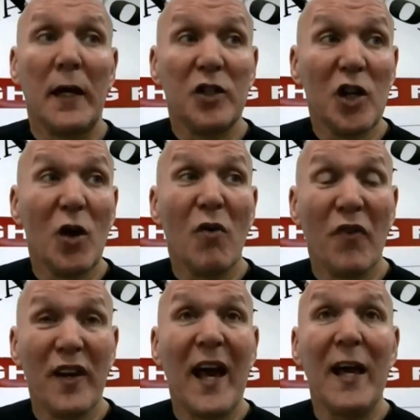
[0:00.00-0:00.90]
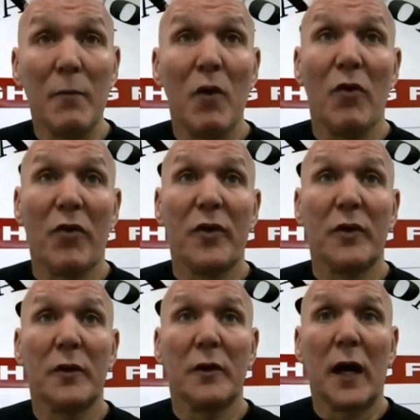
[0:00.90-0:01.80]
And you know, for 9 months,
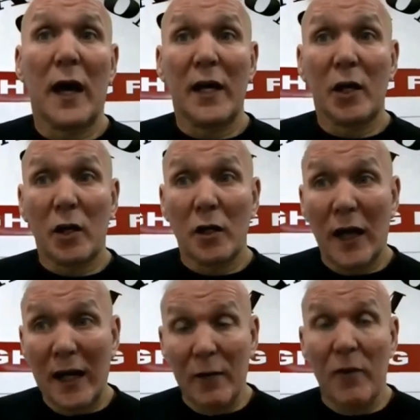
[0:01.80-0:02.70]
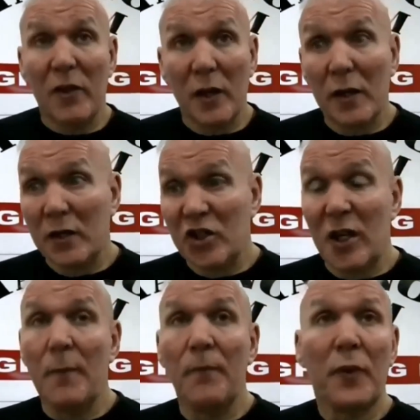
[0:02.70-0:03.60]
I had him in the
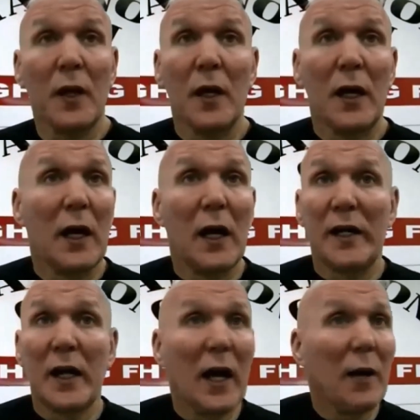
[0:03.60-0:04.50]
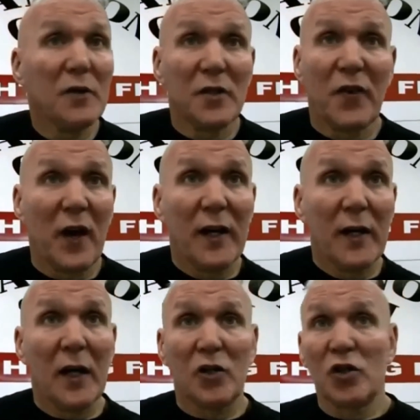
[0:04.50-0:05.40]
gym. I didn't allow him to
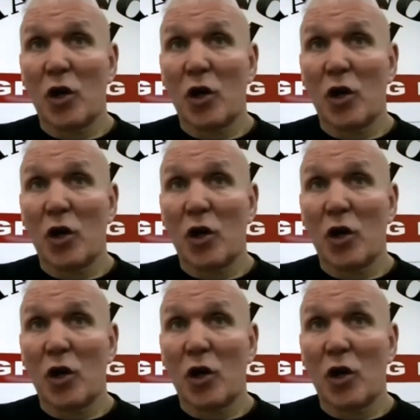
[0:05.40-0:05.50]
fight. I